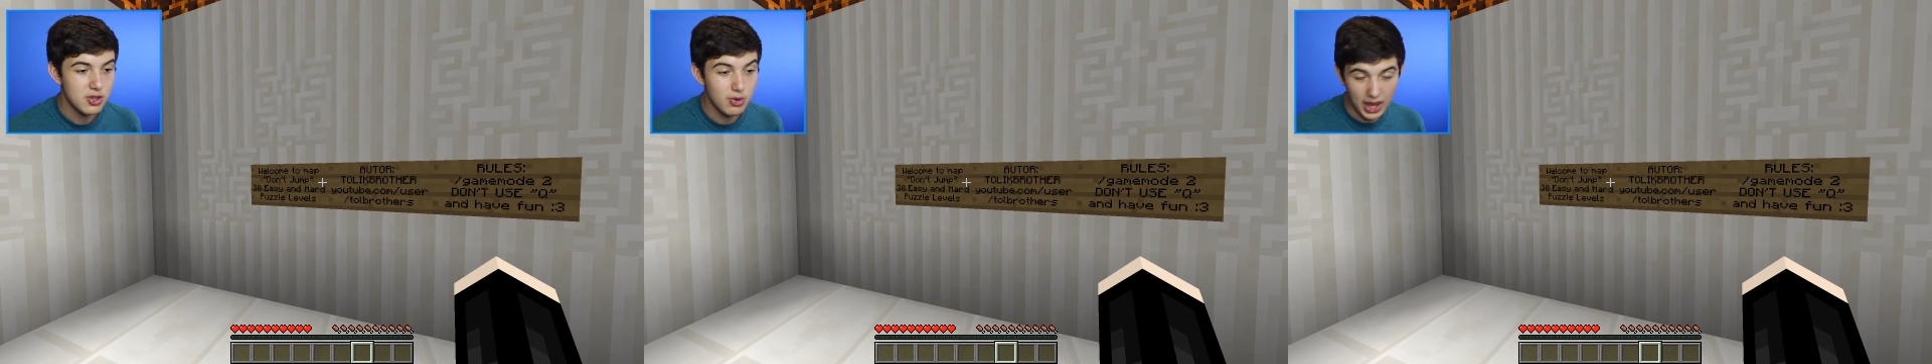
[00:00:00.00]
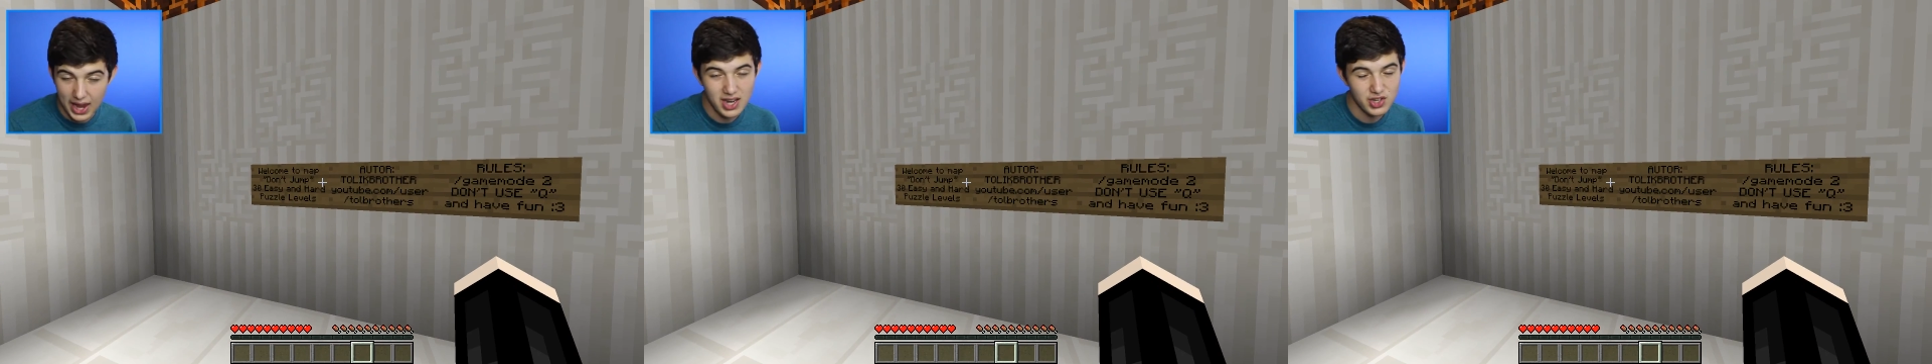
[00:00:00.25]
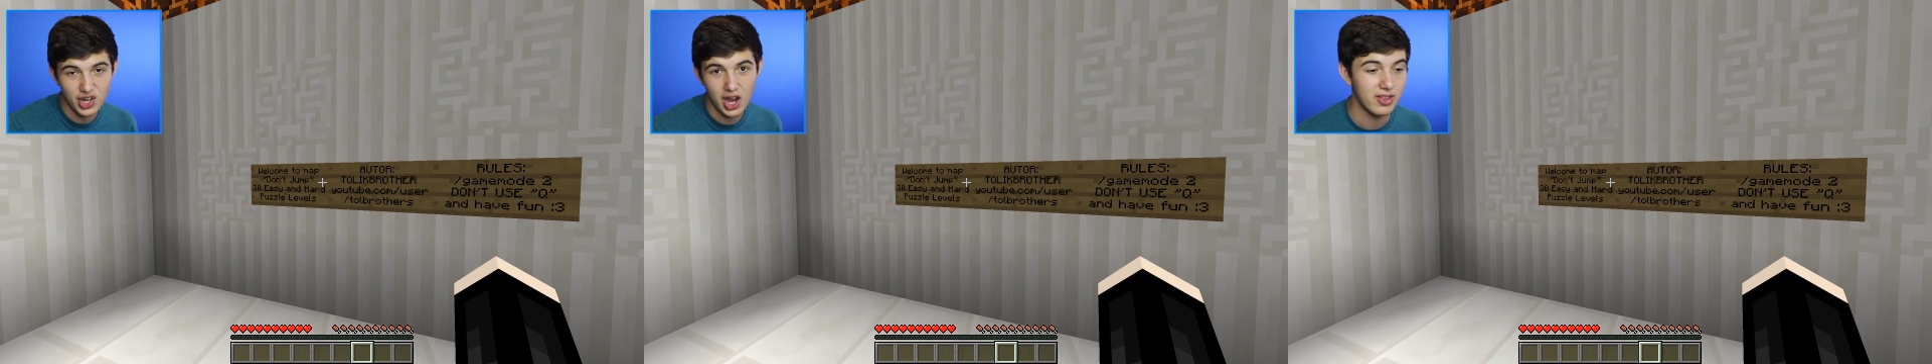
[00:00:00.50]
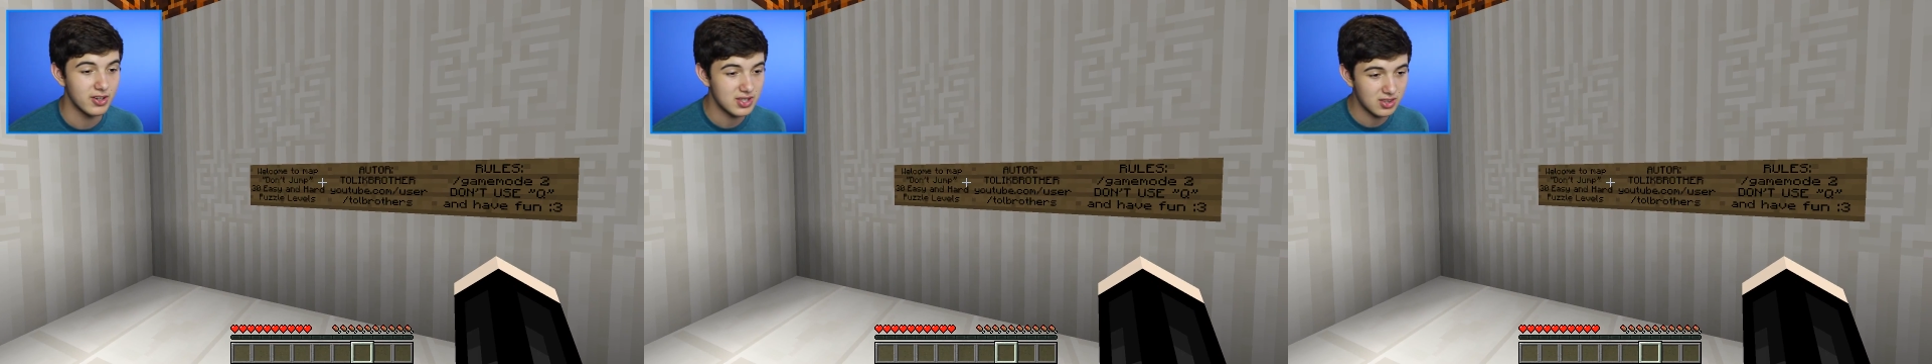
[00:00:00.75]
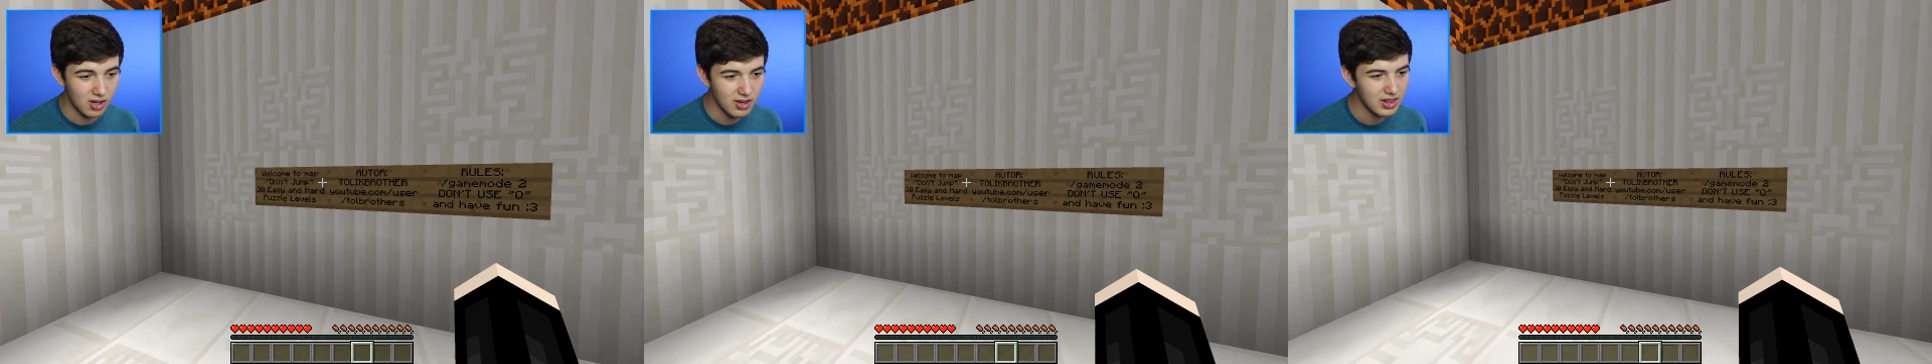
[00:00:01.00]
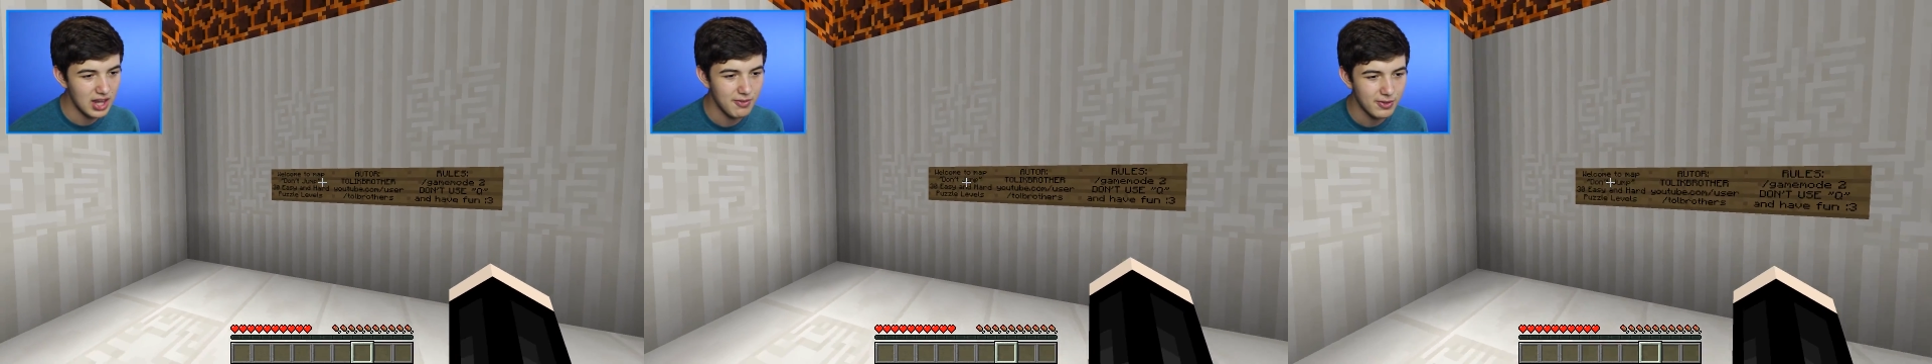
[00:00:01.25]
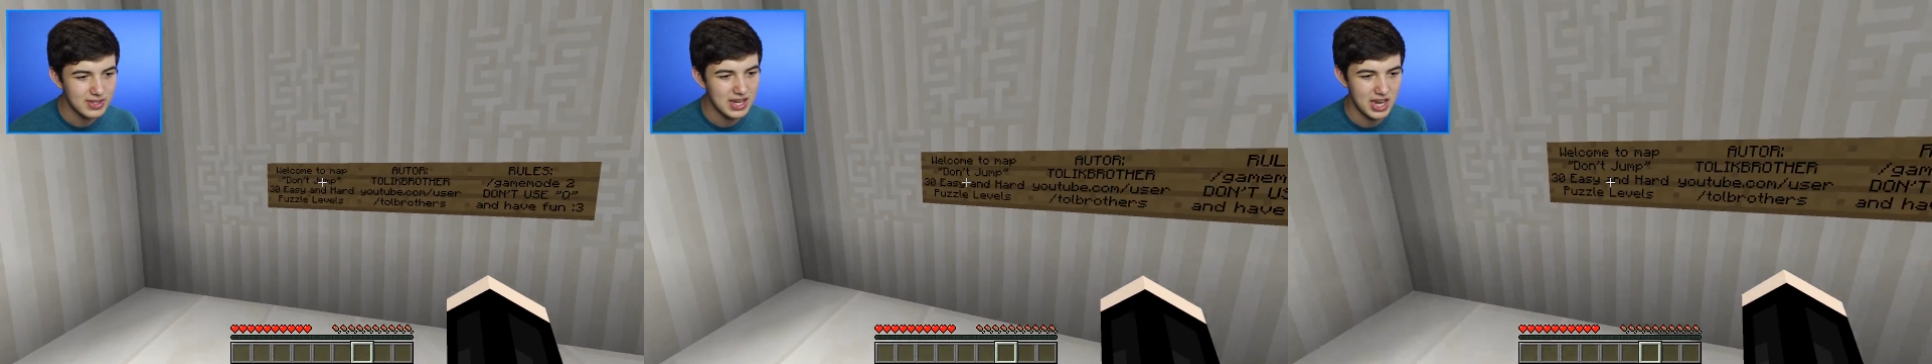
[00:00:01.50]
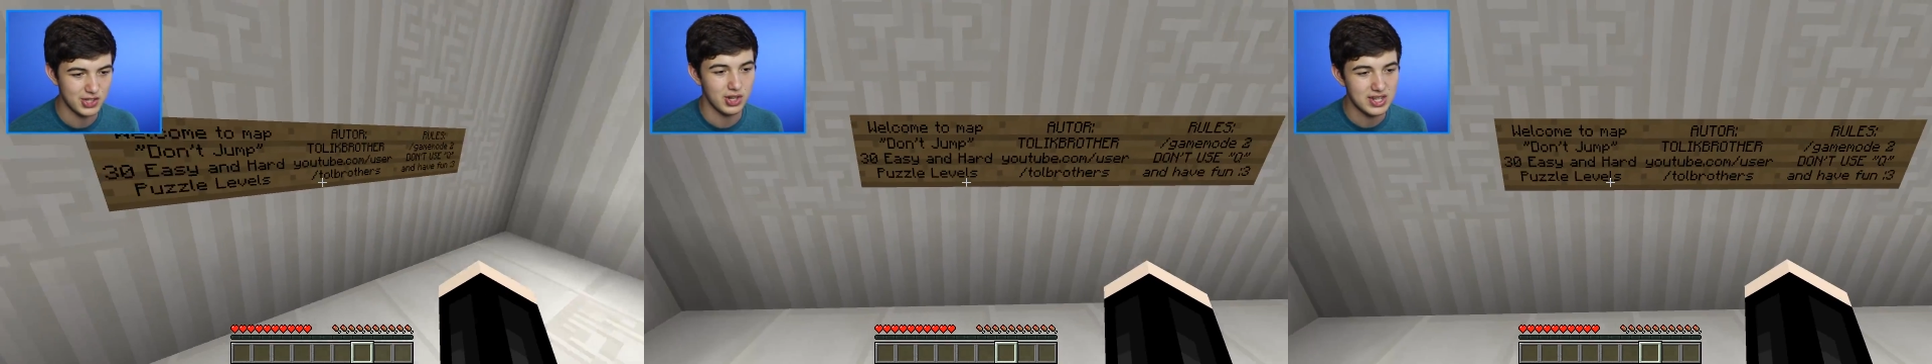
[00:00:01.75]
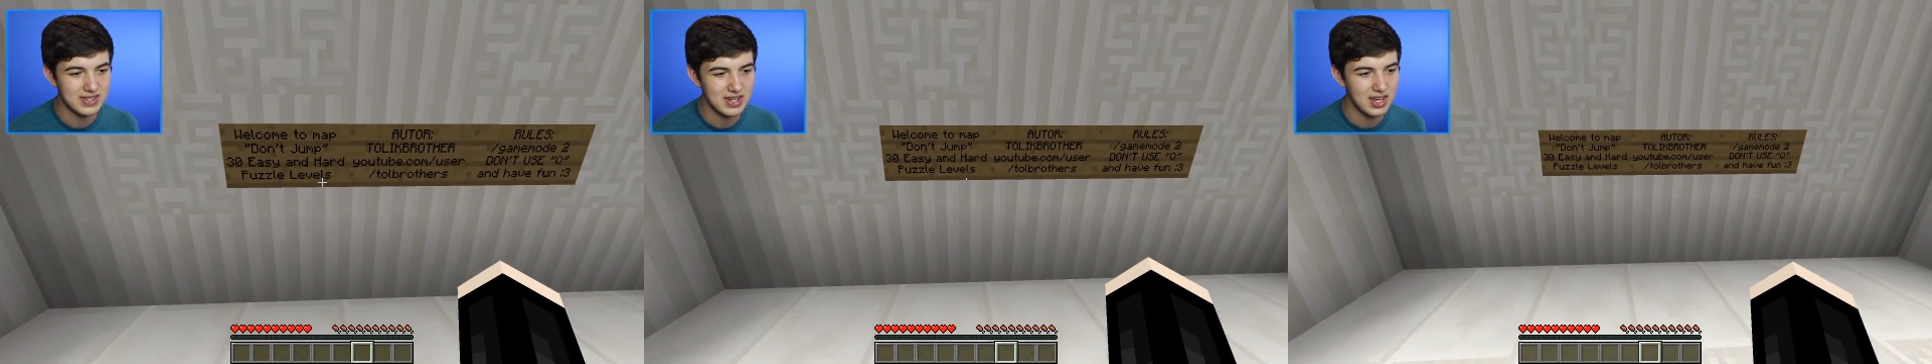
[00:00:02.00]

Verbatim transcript: can't jump. There's thirty levels, as you can see